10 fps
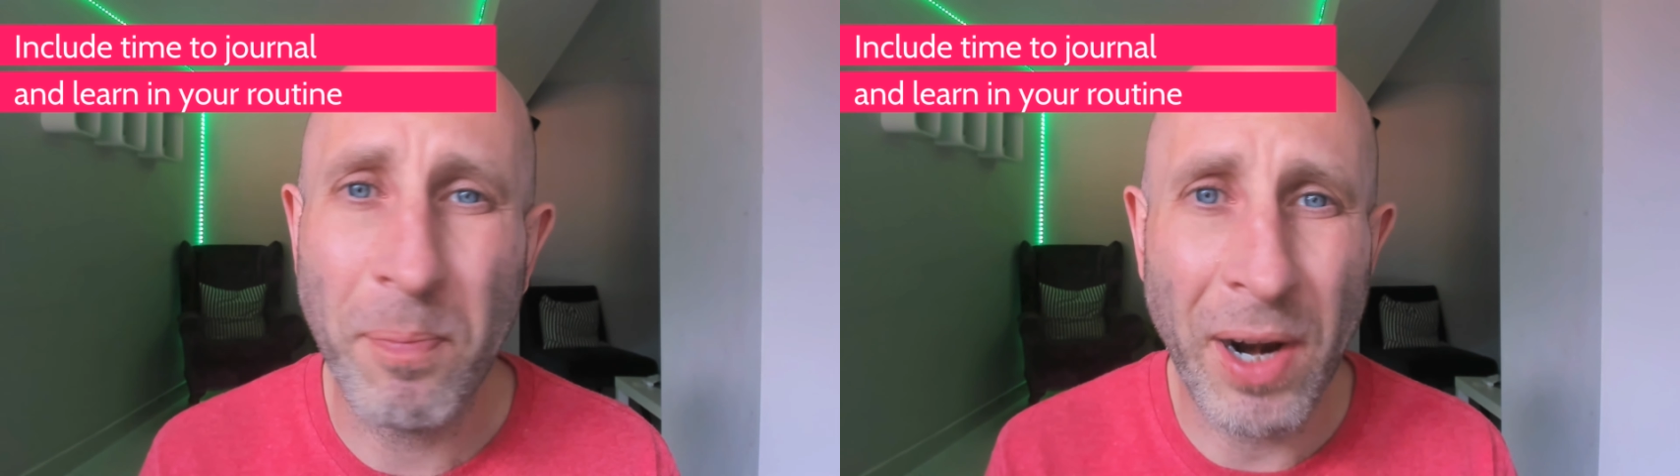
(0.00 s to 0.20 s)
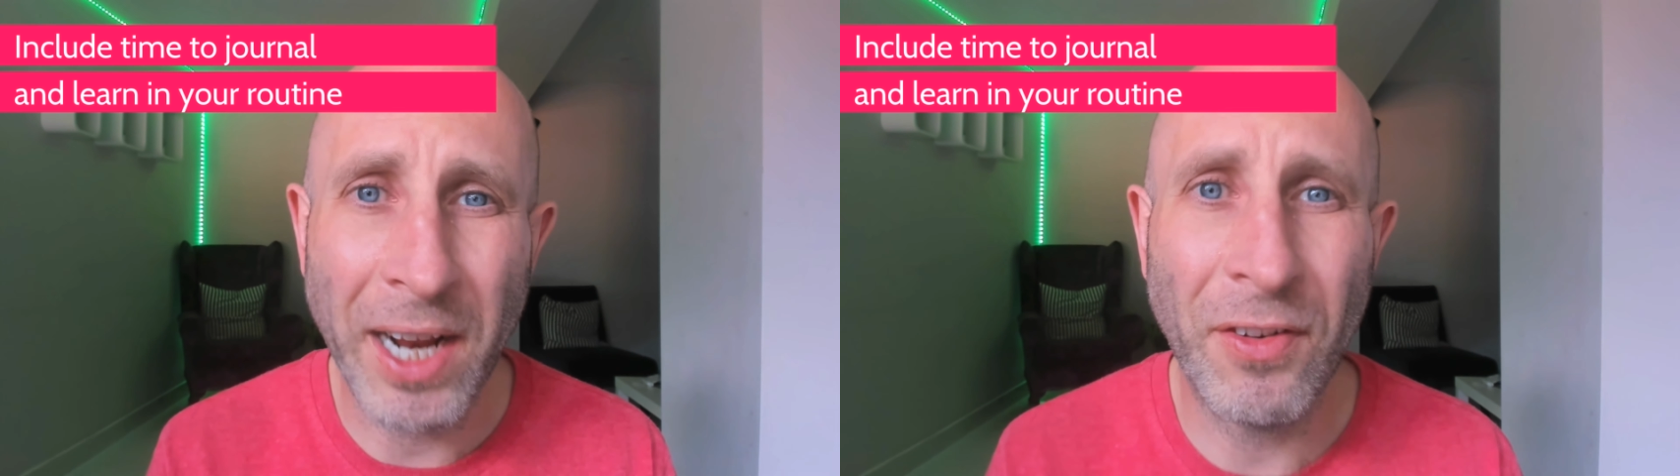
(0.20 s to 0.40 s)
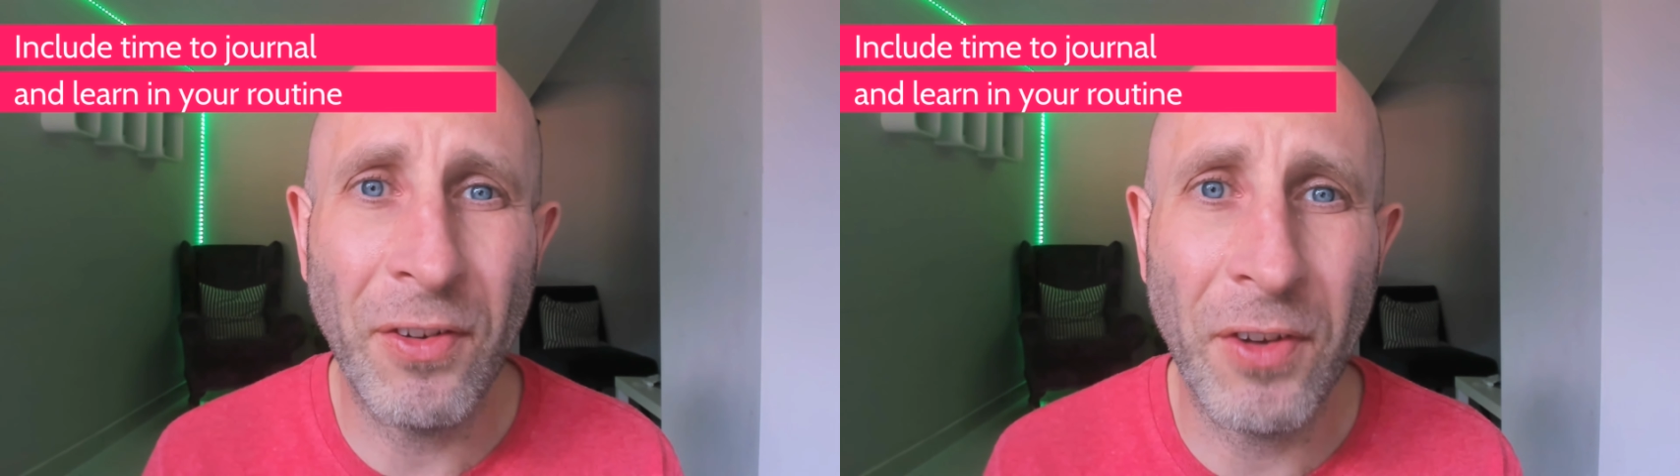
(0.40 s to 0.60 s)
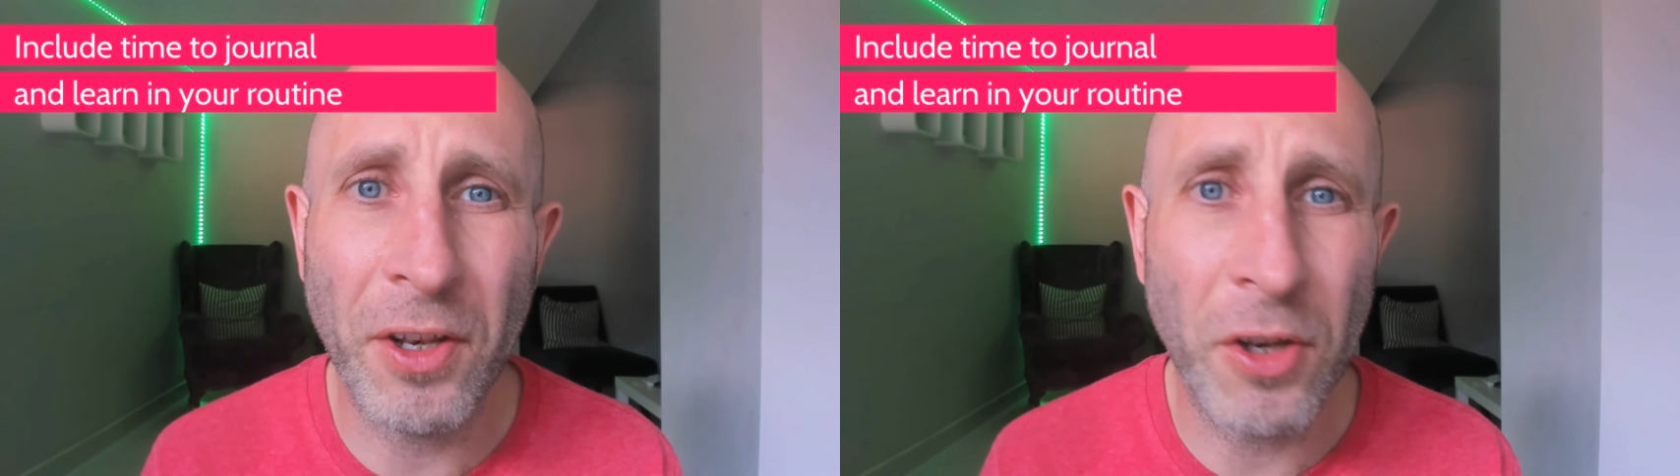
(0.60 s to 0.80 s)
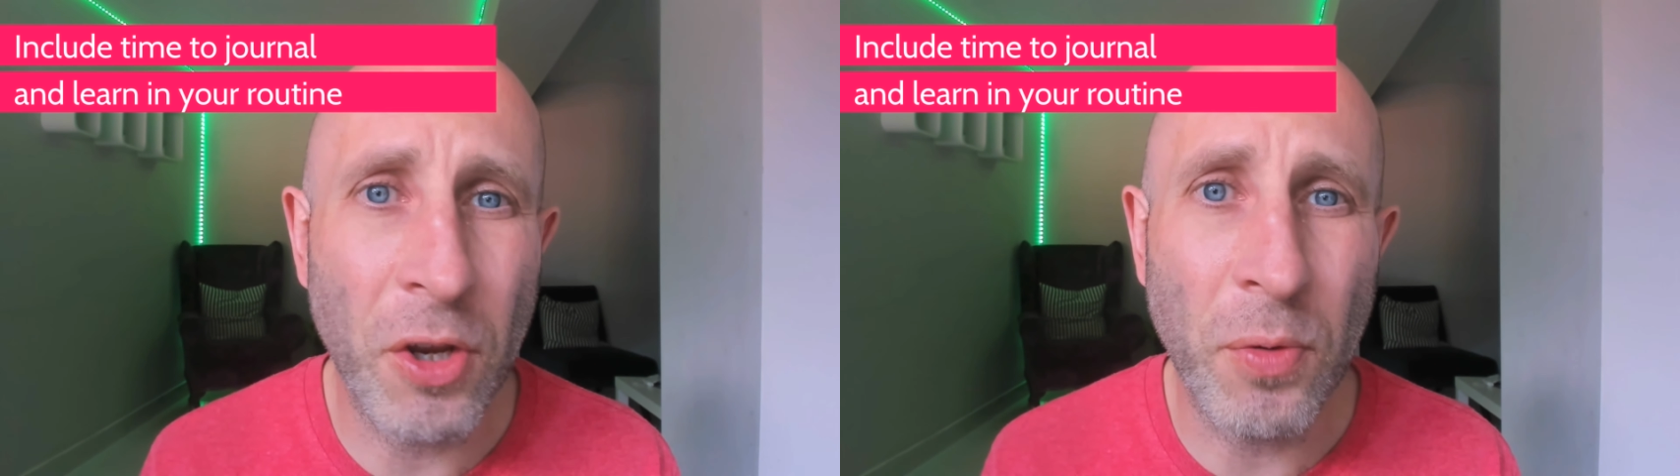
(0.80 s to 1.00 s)

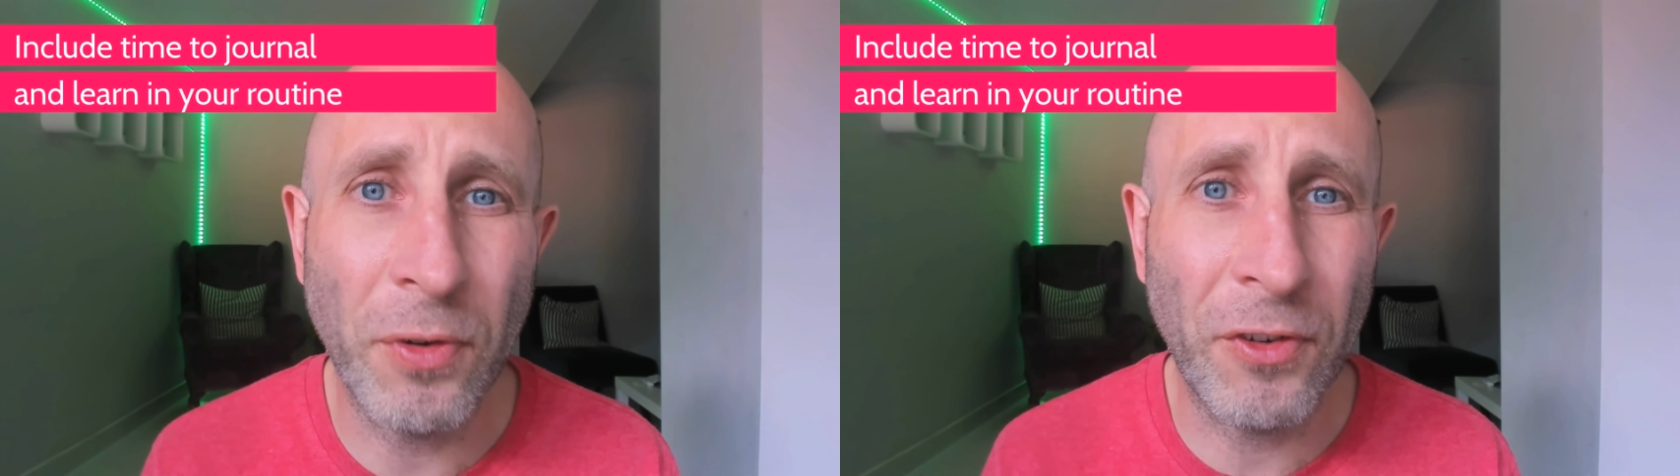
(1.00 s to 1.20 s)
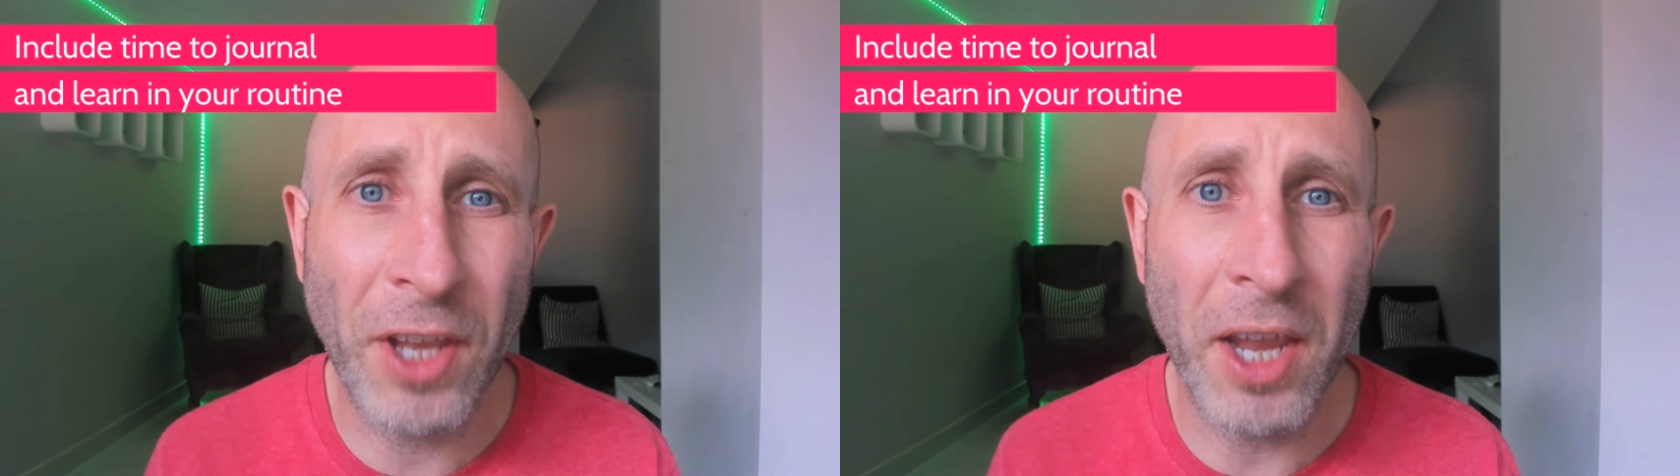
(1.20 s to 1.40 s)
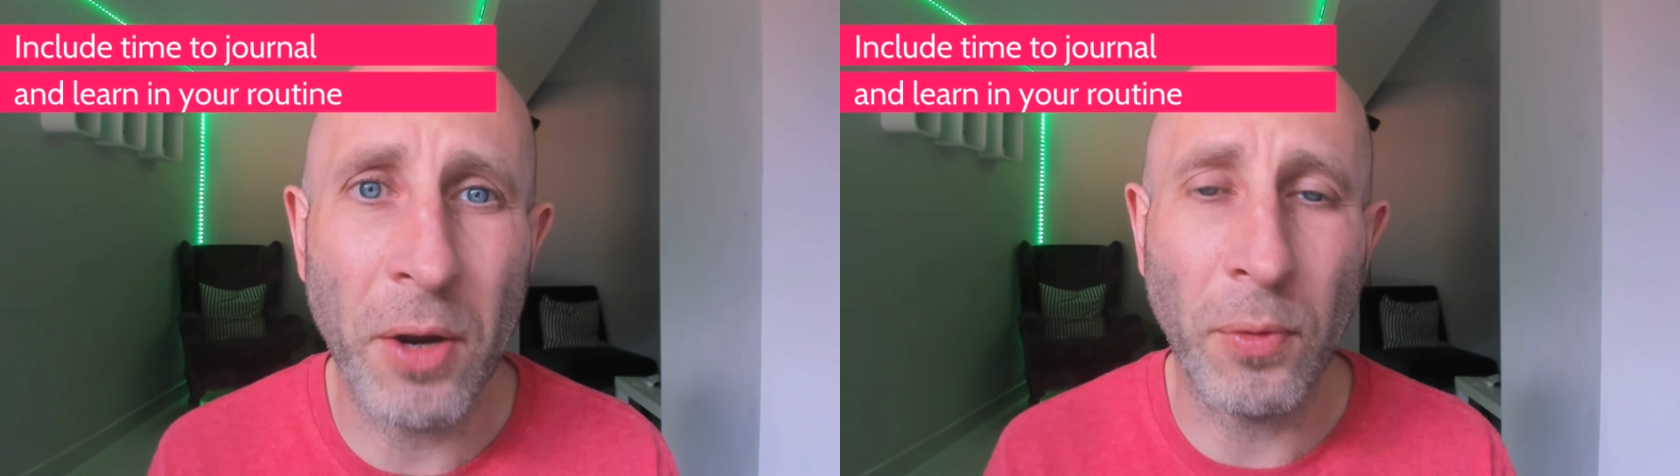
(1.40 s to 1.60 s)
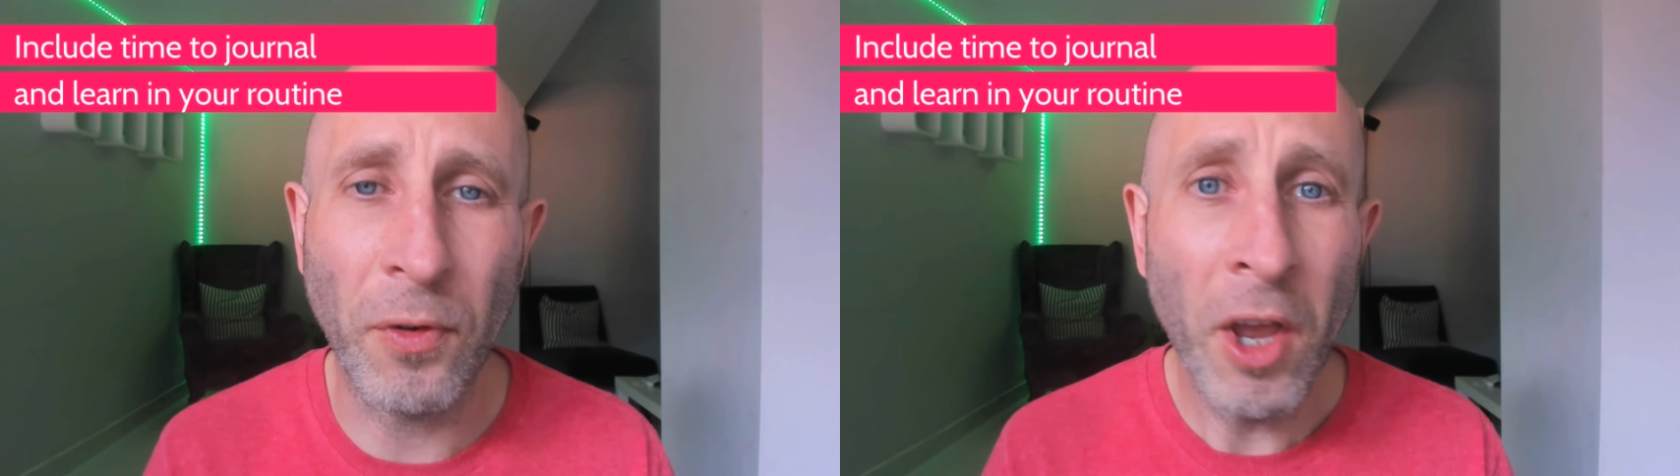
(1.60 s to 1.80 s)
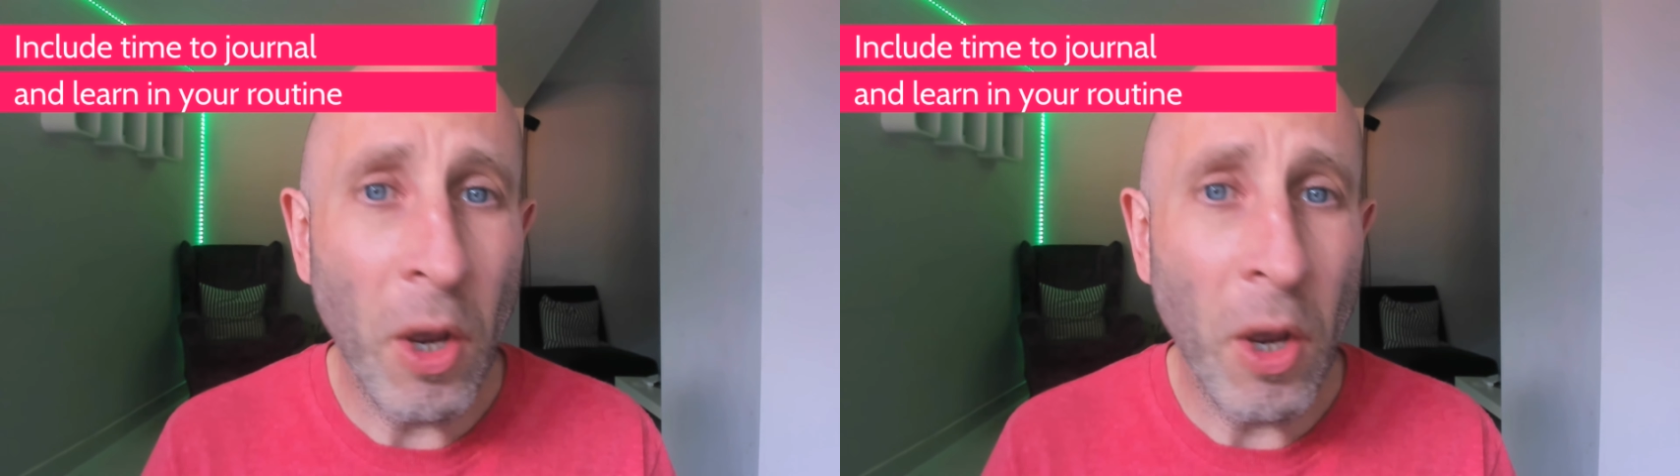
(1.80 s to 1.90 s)
practicing new skills.